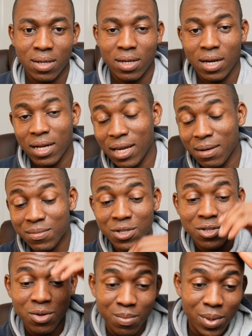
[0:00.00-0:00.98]
and I'm
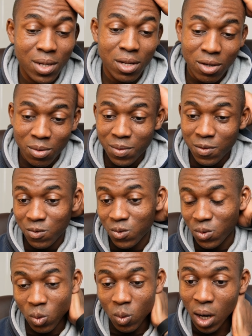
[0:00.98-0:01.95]
just completely up with
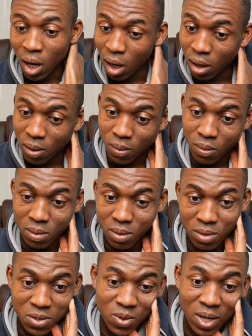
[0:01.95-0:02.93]
rook. Wow.
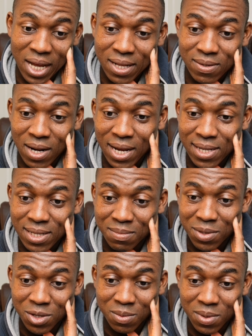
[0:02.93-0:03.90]
So I had to like see
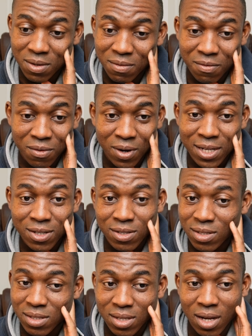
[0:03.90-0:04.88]
bishop c4. I
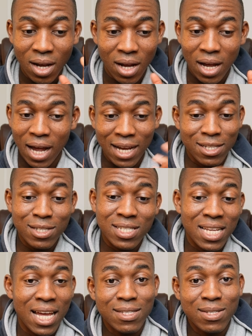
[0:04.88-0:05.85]
just
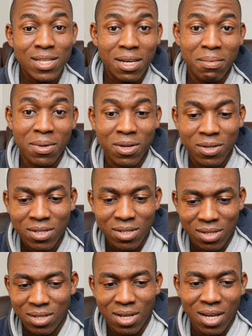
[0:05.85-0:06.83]
decided to take because
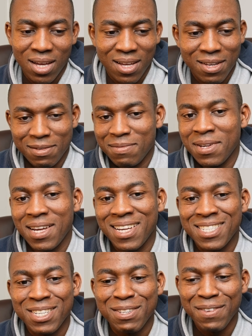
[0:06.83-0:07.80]
I
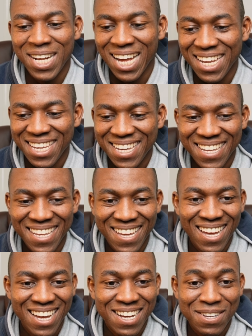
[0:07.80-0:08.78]
just feel like,
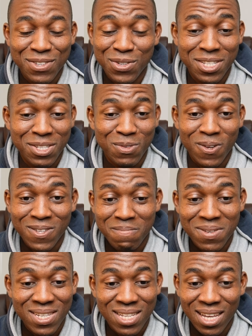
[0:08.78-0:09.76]
so this was a
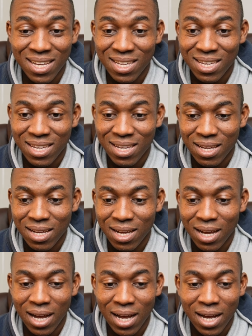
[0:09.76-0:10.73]
mistake.
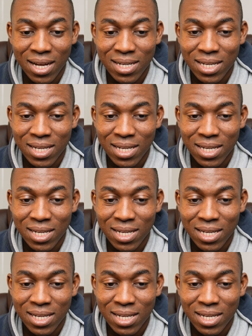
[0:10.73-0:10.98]
And